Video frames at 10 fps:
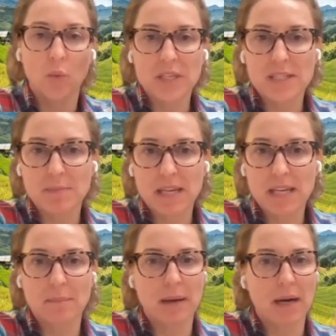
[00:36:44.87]
we
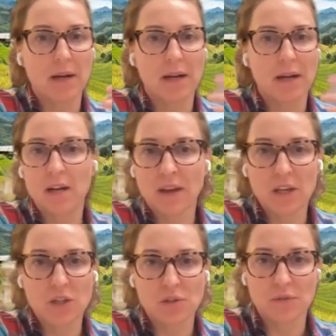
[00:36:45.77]
speak about an
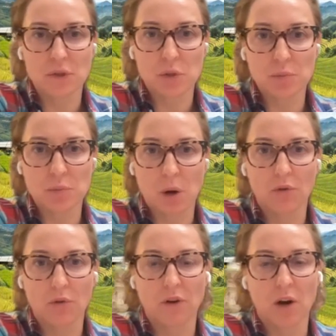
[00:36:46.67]
innovation for
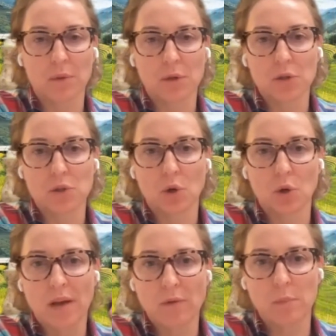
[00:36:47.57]
smallholder farmers
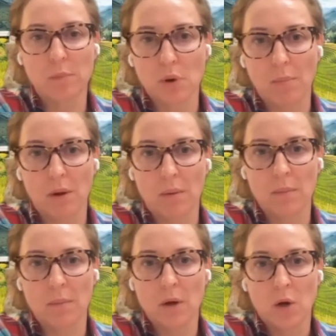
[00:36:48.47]
or we have a
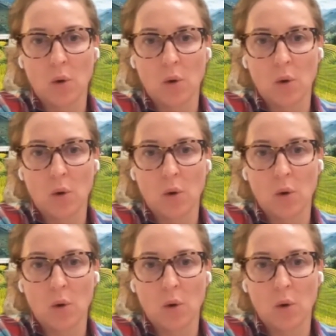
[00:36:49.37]
problem,